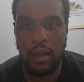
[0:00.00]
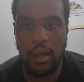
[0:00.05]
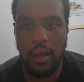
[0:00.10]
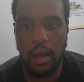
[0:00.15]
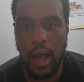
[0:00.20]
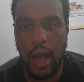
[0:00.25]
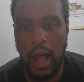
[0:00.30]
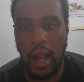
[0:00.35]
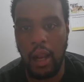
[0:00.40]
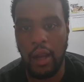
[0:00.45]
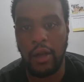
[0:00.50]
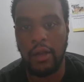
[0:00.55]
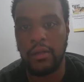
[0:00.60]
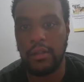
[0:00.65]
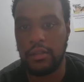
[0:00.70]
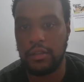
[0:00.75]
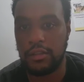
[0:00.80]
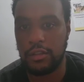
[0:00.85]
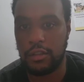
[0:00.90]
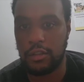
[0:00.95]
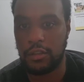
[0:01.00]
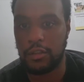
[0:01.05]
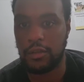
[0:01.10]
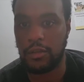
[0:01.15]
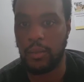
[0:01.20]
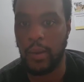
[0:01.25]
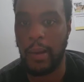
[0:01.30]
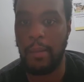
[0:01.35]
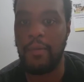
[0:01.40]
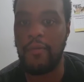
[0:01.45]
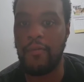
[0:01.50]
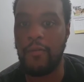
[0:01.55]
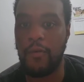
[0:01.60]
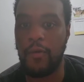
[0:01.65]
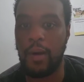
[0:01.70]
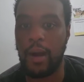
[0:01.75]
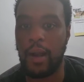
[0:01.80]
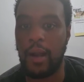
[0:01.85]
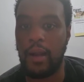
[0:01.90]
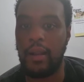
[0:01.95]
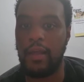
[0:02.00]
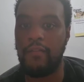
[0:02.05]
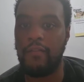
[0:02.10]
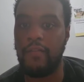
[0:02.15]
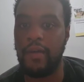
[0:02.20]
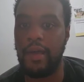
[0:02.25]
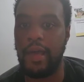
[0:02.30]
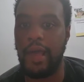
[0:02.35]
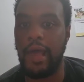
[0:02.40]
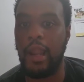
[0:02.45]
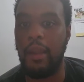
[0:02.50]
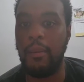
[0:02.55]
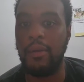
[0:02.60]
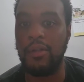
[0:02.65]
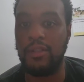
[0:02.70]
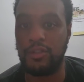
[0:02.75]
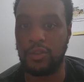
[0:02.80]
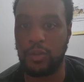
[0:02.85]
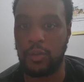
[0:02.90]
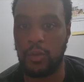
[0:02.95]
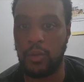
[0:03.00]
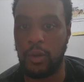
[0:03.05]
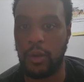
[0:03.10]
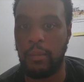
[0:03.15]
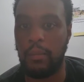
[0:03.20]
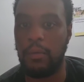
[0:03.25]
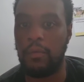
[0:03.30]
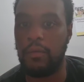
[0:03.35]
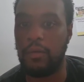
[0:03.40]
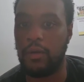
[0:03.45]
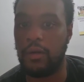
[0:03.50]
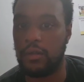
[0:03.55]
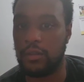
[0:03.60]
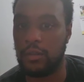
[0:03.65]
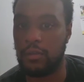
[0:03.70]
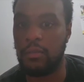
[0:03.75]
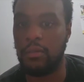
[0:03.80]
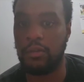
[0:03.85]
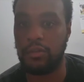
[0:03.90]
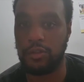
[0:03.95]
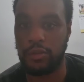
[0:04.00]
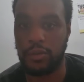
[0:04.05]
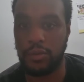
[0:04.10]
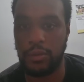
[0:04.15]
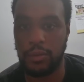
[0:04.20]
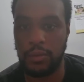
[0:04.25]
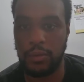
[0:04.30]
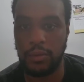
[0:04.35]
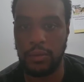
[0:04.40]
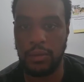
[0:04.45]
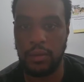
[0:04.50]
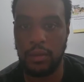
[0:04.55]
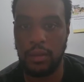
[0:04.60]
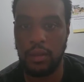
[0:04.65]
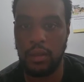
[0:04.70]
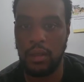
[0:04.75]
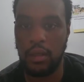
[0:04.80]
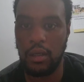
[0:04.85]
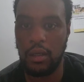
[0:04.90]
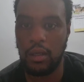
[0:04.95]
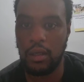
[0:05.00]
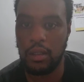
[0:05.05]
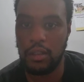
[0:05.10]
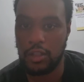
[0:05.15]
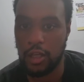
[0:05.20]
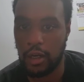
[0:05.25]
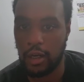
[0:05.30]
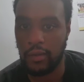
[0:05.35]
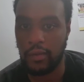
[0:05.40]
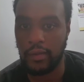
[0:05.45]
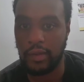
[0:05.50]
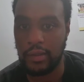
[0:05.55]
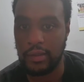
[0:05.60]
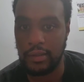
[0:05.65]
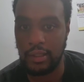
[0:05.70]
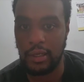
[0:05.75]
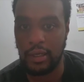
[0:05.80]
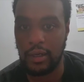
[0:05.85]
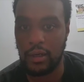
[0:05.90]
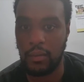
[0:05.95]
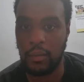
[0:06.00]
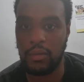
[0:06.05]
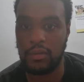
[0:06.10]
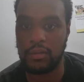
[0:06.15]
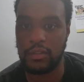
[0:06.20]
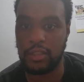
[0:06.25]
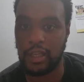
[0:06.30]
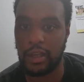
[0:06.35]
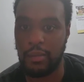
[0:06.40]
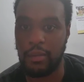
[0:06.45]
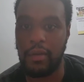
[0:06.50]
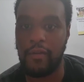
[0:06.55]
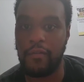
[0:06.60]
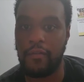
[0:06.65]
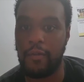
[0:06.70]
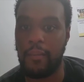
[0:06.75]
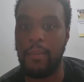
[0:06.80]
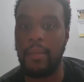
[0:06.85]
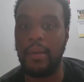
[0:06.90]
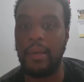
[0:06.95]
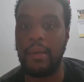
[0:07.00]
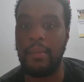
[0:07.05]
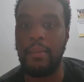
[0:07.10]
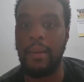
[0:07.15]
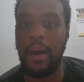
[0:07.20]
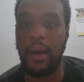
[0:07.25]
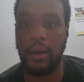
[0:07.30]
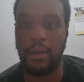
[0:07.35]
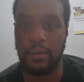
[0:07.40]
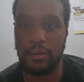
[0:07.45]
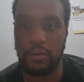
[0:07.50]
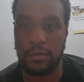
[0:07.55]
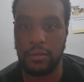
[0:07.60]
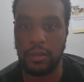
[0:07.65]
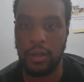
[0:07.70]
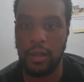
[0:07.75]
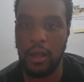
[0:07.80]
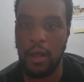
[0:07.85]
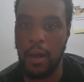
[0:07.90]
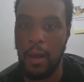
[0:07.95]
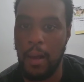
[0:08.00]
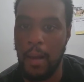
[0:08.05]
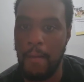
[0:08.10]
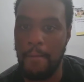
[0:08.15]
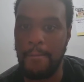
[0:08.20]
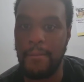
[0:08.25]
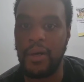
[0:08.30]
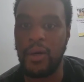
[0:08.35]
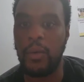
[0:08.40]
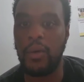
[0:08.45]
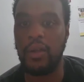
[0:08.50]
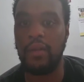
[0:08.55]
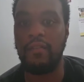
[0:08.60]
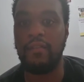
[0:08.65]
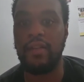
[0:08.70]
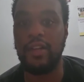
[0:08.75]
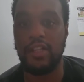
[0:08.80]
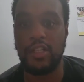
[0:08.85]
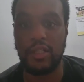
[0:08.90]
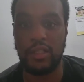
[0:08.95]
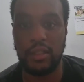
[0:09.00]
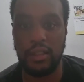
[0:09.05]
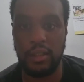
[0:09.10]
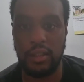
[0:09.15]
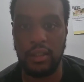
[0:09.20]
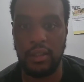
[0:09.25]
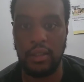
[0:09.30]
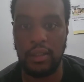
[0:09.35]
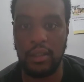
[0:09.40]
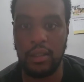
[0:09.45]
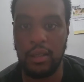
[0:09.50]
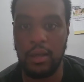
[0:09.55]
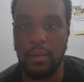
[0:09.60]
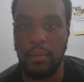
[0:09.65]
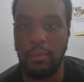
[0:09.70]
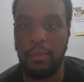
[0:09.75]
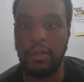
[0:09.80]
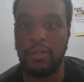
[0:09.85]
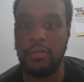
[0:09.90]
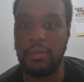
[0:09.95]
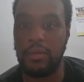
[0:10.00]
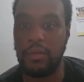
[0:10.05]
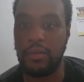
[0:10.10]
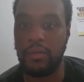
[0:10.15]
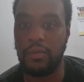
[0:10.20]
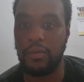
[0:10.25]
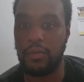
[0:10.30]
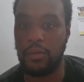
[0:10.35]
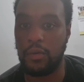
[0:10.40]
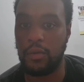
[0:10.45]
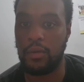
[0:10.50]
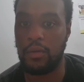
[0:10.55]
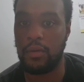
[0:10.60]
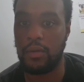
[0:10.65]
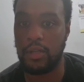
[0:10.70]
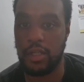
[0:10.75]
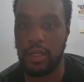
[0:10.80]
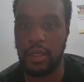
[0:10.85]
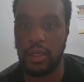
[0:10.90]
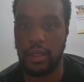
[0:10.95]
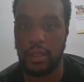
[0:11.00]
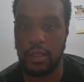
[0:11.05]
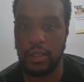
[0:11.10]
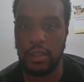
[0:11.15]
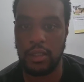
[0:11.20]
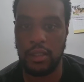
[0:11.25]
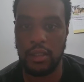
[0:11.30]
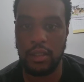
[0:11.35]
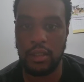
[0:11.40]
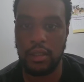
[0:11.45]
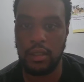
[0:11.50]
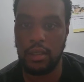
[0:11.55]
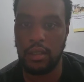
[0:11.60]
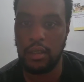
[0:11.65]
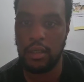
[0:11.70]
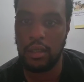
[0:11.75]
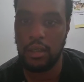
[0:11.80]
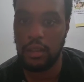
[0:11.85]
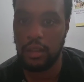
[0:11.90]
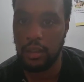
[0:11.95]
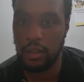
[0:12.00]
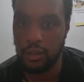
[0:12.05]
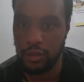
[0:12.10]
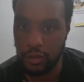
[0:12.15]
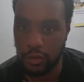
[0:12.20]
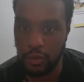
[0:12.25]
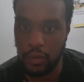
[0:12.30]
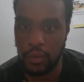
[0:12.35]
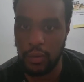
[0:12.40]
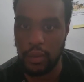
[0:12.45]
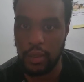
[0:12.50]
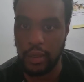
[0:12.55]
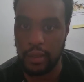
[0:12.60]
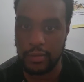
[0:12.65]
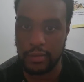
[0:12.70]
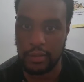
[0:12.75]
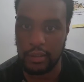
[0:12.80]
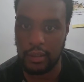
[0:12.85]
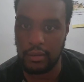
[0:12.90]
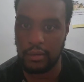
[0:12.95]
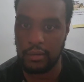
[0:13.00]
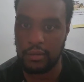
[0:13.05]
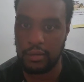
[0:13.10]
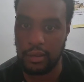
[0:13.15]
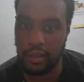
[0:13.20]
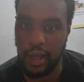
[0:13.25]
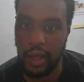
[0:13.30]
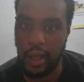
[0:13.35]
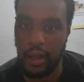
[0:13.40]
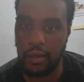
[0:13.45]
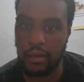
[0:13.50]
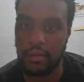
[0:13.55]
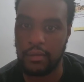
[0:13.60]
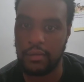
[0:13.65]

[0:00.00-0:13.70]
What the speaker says: I learned this skill right before I left elementary school and moved on to middle school. Talking things out will save me from many battles, but will eventually push me to another change. Tune in next time to see how.